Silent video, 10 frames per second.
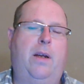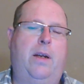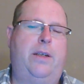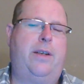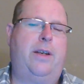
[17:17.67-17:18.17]

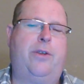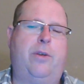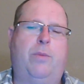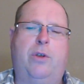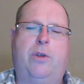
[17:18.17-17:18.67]
He says
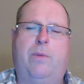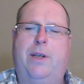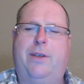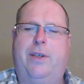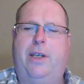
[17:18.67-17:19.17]
the
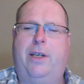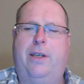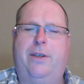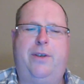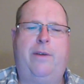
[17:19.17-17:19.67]
bourgeoisie
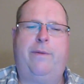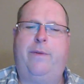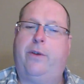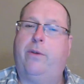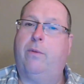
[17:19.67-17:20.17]
is
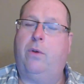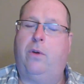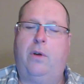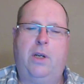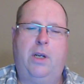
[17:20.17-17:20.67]
unfit to
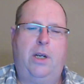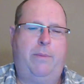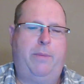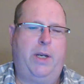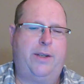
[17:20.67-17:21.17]
rule
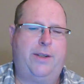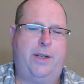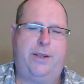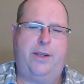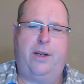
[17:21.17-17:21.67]
because it
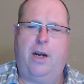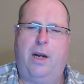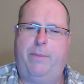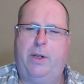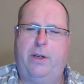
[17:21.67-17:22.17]
is
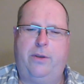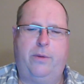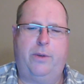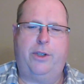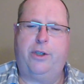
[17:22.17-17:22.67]
incompetent
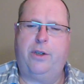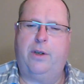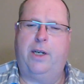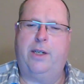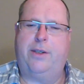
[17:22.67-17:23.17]
to
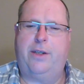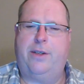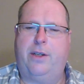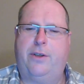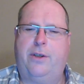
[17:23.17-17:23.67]
ensure an
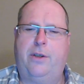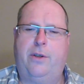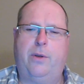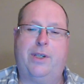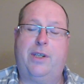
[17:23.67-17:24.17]
existence
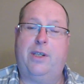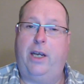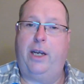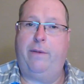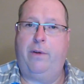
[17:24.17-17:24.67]
to its
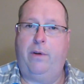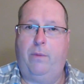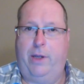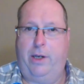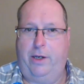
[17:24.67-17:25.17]
slave
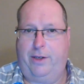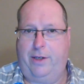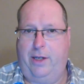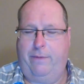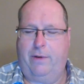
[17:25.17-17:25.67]
within his
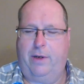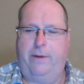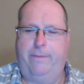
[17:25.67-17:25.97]
slavery.